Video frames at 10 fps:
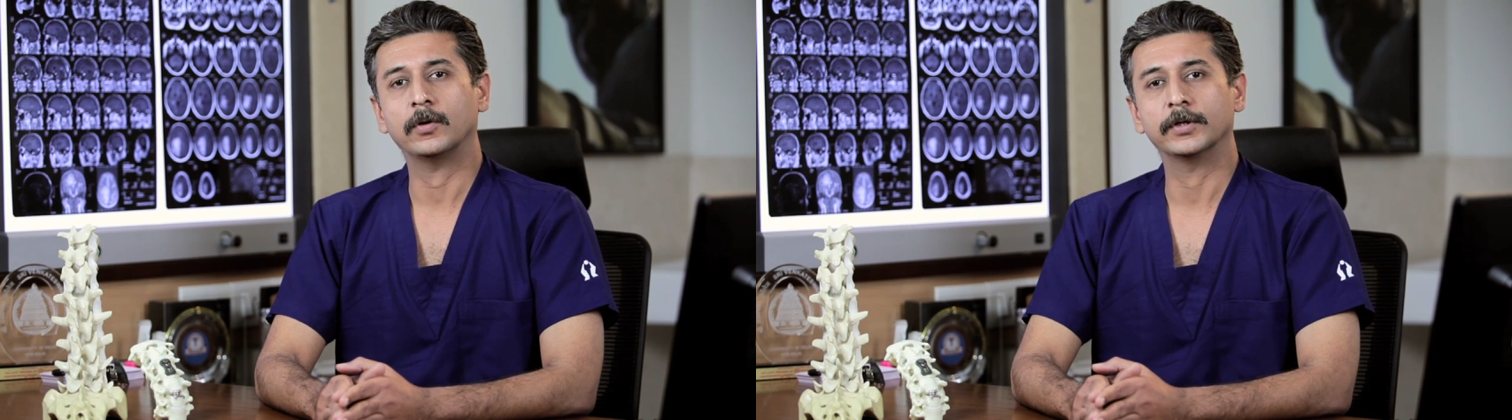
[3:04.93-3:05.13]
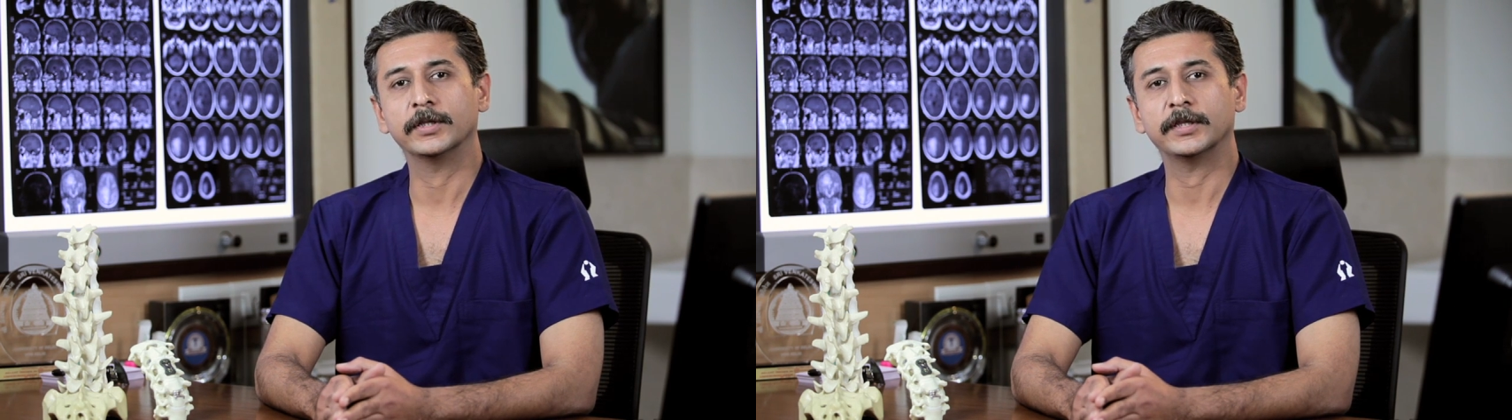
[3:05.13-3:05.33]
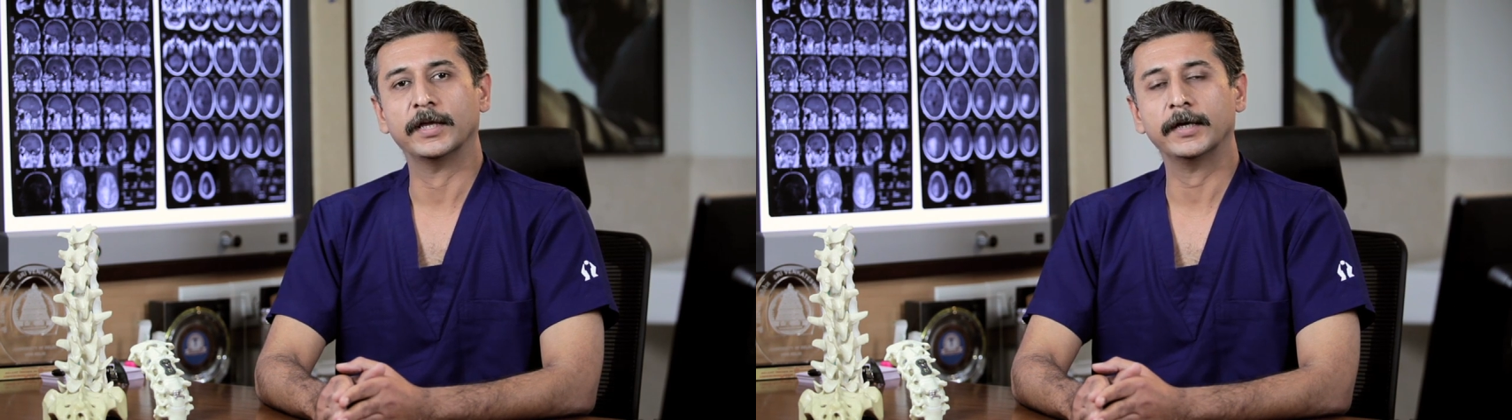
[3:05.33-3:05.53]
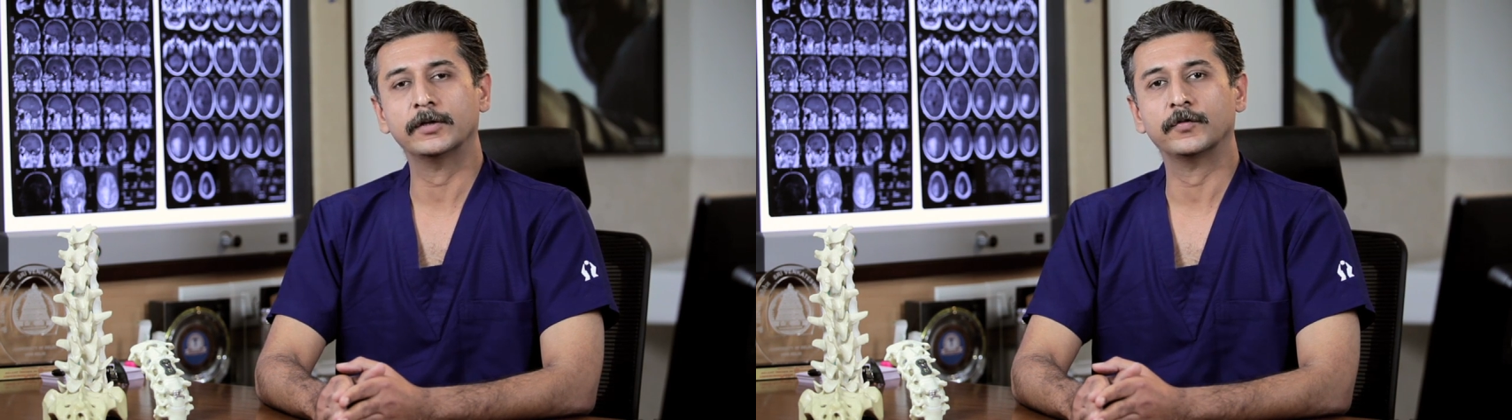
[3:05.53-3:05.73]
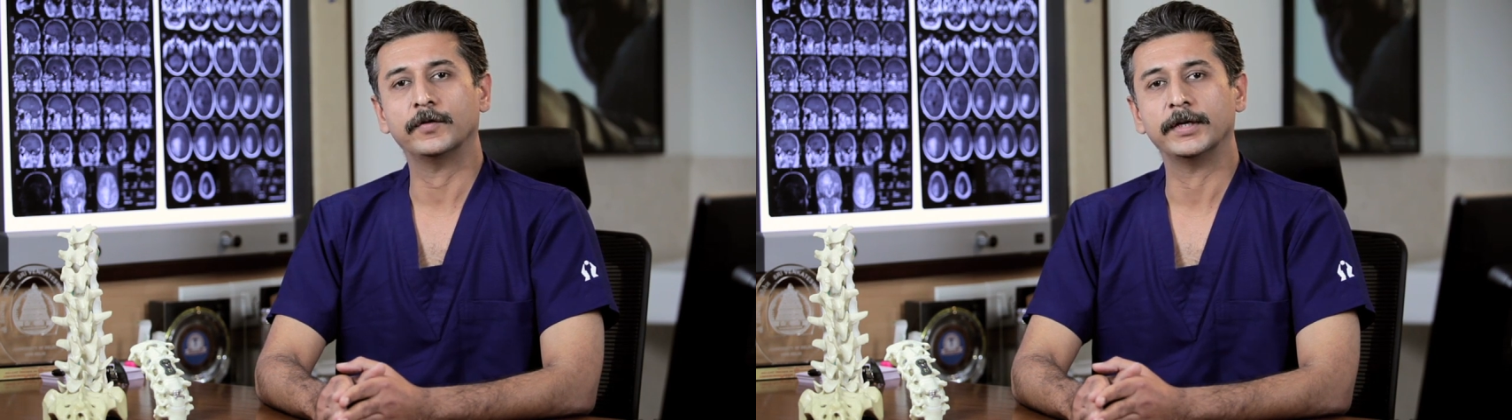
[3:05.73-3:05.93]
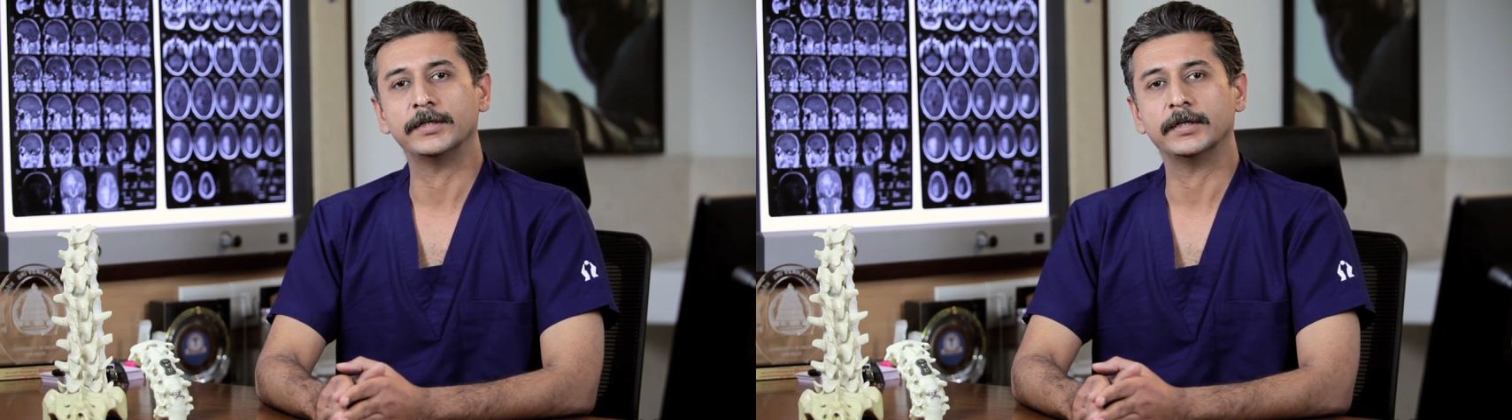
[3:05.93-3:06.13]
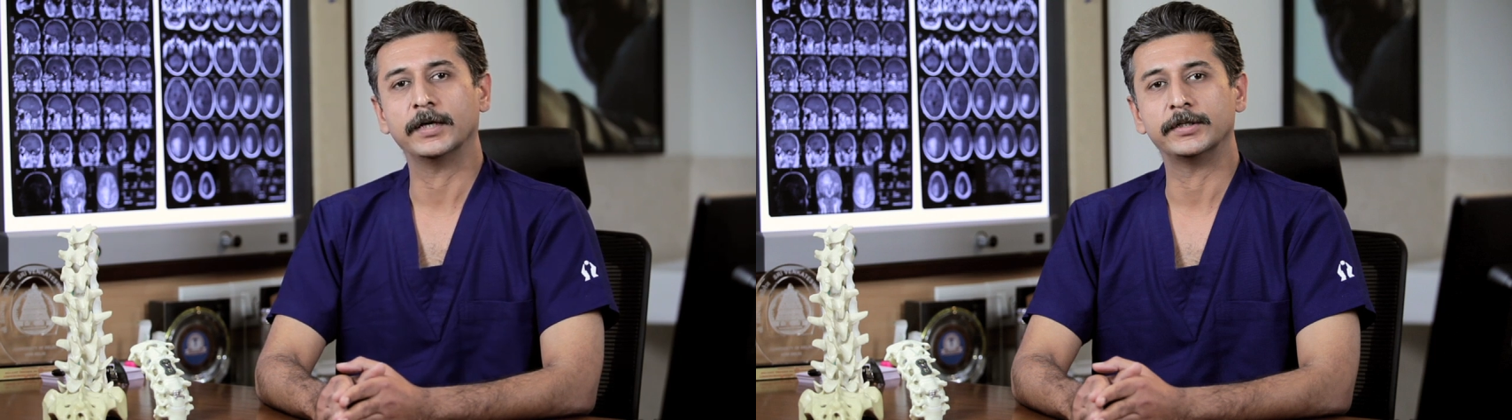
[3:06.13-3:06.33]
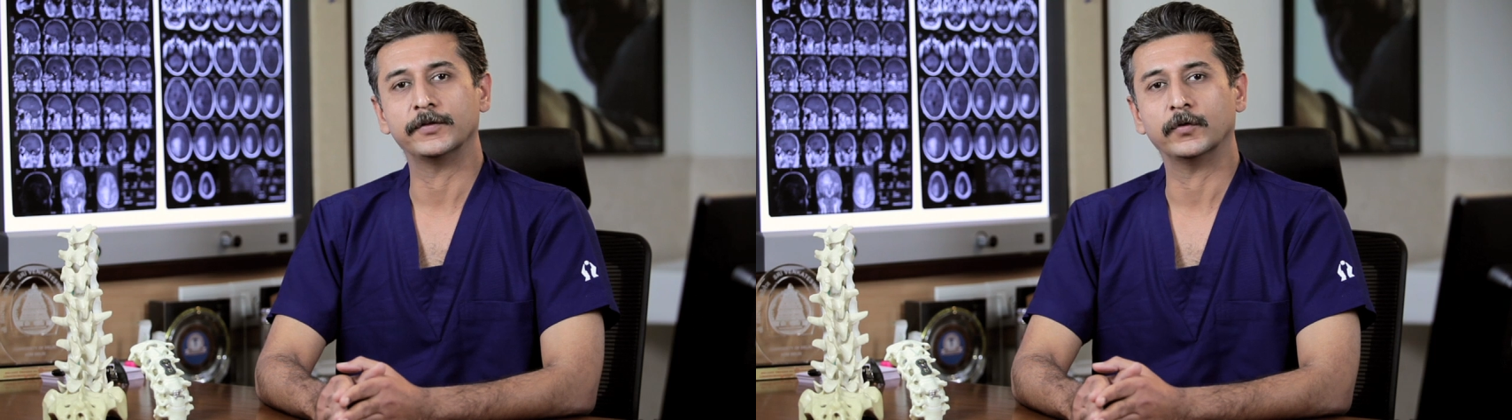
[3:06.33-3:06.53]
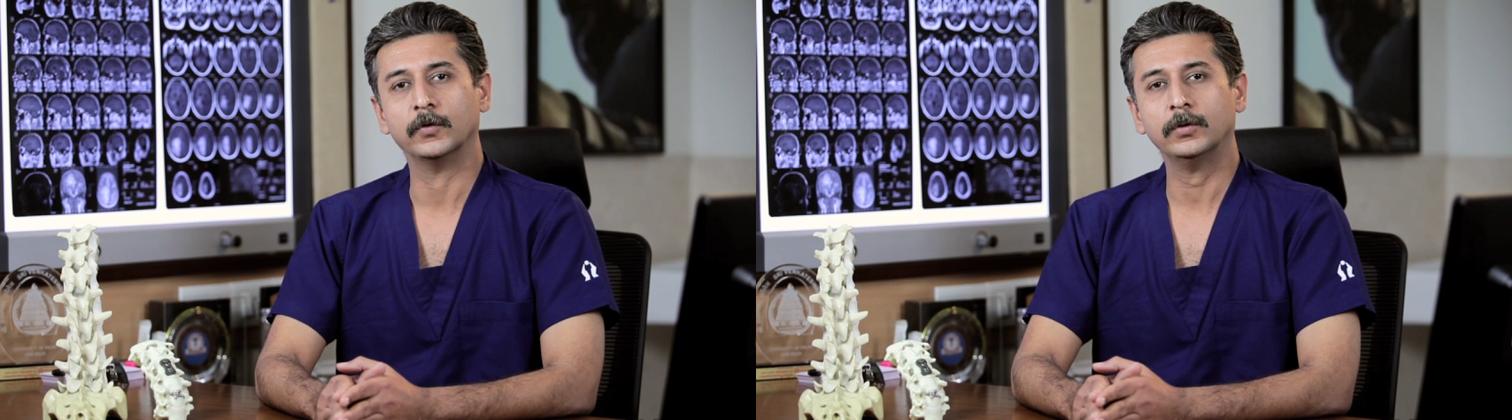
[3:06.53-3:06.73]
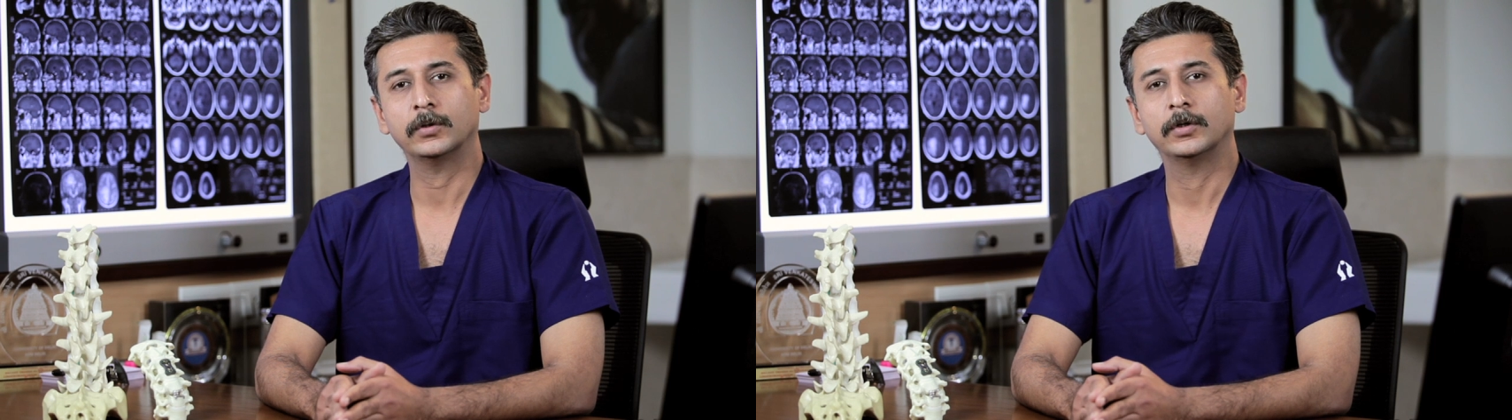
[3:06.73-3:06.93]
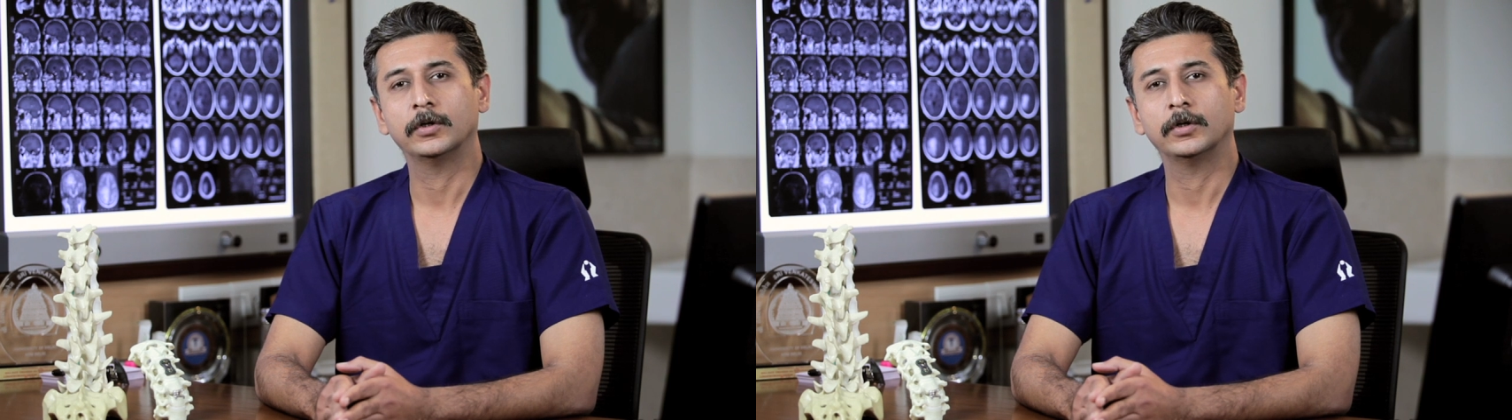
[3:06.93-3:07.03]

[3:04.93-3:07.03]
Organs Act of 1994